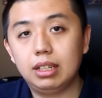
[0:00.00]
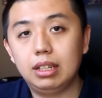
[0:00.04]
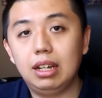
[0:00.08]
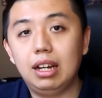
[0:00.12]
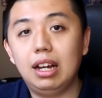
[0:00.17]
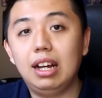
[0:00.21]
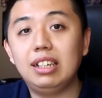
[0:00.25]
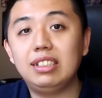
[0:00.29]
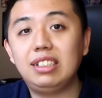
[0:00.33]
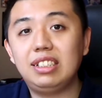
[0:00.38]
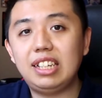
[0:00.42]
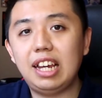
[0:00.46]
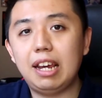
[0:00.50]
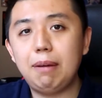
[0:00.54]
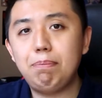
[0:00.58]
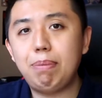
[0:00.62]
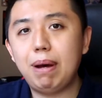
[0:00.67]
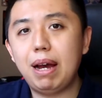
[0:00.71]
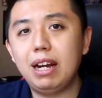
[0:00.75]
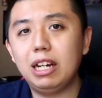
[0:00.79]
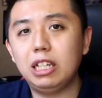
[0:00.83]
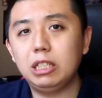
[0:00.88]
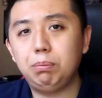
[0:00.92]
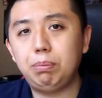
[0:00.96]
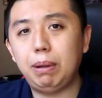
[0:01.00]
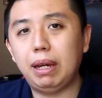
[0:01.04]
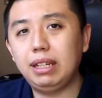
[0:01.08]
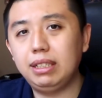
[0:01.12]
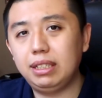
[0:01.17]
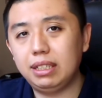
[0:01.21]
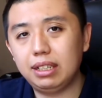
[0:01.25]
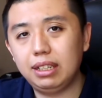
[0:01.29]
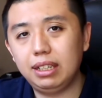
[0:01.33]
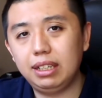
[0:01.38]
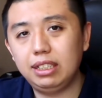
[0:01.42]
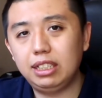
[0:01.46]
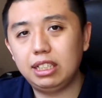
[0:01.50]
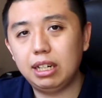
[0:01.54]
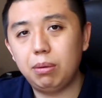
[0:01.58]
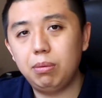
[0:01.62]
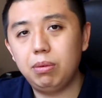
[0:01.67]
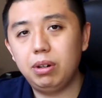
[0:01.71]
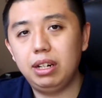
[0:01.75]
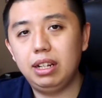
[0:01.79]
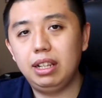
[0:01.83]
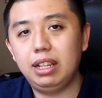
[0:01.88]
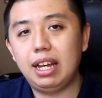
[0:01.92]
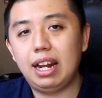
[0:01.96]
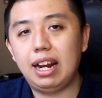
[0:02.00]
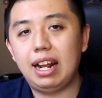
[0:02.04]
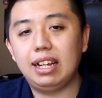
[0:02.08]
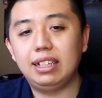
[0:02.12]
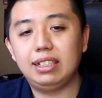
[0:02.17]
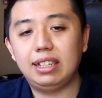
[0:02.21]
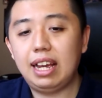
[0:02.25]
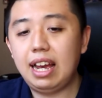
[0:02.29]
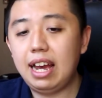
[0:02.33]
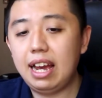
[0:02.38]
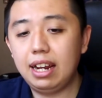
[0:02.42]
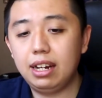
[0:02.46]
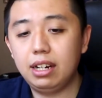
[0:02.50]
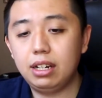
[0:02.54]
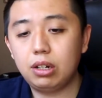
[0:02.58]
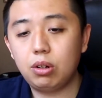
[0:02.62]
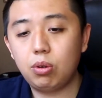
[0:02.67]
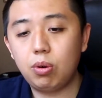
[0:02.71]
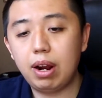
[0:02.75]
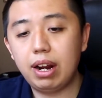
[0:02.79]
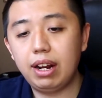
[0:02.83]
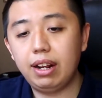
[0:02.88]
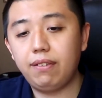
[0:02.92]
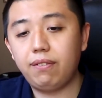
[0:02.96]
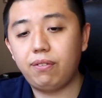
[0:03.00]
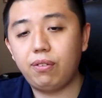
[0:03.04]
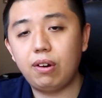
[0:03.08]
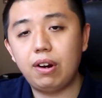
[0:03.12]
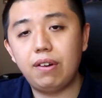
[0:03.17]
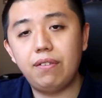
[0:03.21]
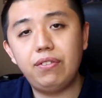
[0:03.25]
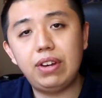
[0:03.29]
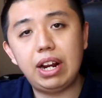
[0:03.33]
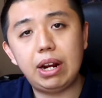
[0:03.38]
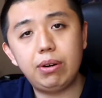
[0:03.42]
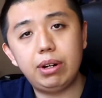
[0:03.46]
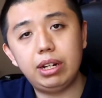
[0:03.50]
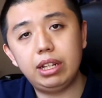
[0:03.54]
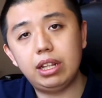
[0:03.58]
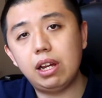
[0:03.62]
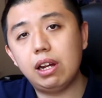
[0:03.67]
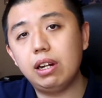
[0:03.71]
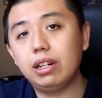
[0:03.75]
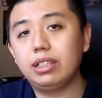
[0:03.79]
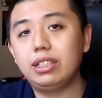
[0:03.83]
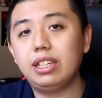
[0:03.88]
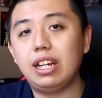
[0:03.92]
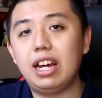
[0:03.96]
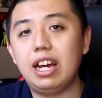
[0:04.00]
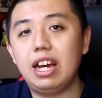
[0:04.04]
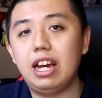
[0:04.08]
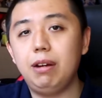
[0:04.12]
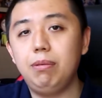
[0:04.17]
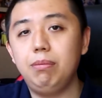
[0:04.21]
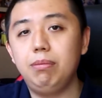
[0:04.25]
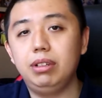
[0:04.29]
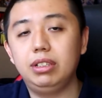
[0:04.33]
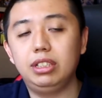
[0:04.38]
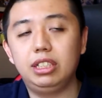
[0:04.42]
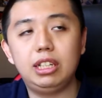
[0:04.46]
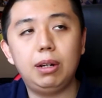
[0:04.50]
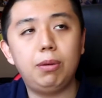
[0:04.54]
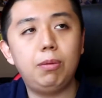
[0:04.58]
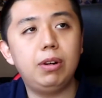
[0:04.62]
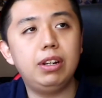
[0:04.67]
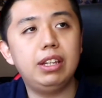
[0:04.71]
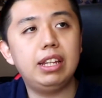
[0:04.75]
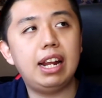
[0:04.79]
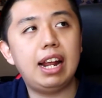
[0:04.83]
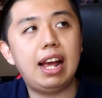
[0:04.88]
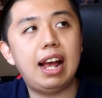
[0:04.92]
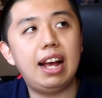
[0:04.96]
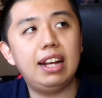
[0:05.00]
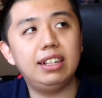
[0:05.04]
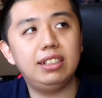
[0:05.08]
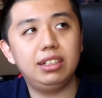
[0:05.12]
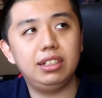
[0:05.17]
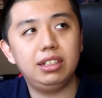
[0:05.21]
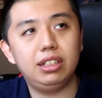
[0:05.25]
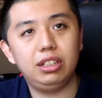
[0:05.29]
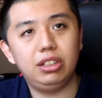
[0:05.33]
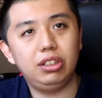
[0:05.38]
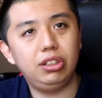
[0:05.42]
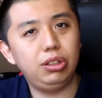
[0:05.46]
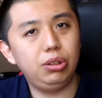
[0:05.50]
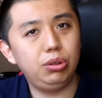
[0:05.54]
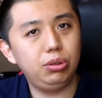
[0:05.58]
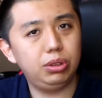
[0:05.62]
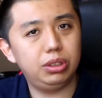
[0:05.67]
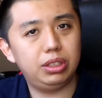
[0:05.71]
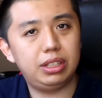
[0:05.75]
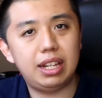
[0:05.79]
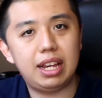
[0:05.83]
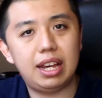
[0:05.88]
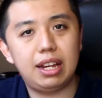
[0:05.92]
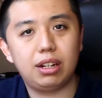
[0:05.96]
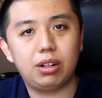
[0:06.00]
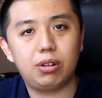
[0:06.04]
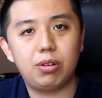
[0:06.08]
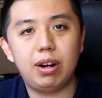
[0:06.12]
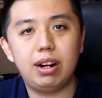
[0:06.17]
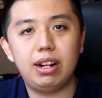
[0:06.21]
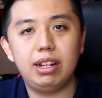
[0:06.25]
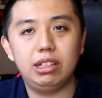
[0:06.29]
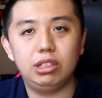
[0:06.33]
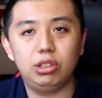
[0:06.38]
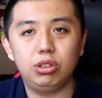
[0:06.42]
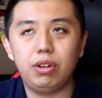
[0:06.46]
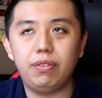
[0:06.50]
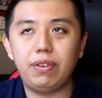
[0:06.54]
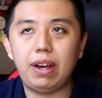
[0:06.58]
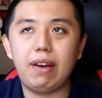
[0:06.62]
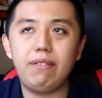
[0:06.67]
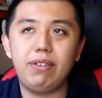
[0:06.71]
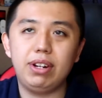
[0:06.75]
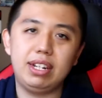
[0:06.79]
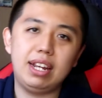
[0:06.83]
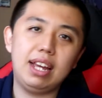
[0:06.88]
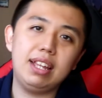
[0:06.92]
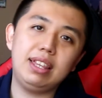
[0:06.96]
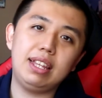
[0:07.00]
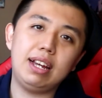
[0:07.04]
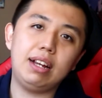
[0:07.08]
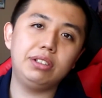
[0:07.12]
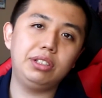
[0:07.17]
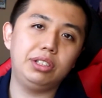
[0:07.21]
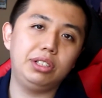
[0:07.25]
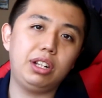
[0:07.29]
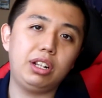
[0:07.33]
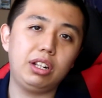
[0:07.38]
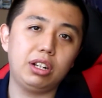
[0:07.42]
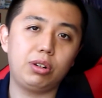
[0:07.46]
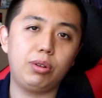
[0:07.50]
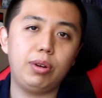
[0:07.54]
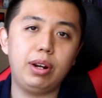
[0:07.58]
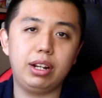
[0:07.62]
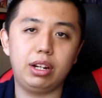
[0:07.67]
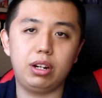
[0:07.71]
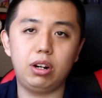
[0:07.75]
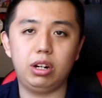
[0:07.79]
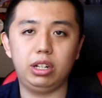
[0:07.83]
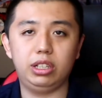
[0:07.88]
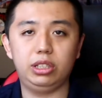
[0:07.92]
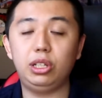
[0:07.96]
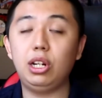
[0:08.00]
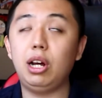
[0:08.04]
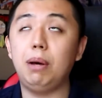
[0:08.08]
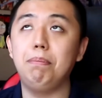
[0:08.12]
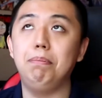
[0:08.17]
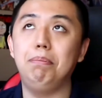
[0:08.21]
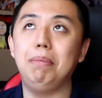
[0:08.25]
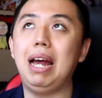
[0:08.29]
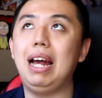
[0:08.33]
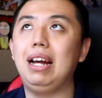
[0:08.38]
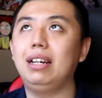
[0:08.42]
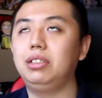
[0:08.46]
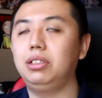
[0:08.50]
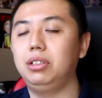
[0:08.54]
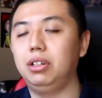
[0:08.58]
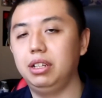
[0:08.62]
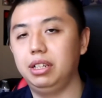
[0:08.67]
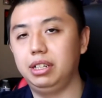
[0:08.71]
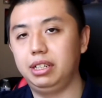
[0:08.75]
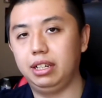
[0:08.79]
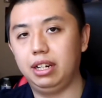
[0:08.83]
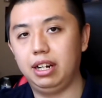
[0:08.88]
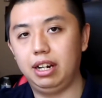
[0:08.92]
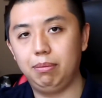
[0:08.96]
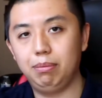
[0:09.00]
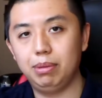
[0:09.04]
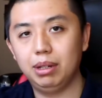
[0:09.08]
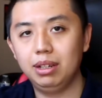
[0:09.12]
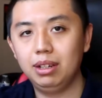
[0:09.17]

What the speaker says: A safe buyer is basically someone that has had credit for a very long time, someone that hasn't used that credit, so if I have a $10,000 credit card, it's not maxed all the time,